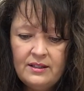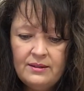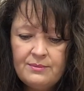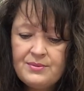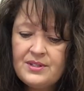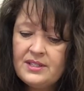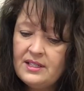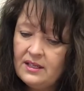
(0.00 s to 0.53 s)

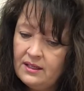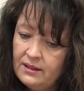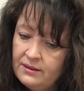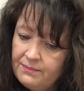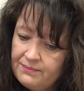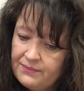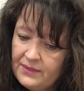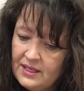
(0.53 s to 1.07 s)
"Still,"
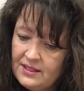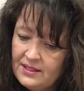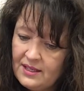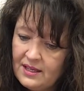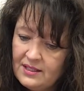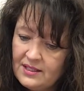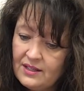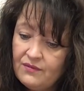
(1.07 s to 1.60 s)
he
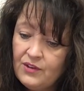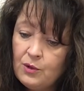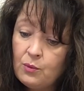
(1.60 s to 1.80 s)
says, "if you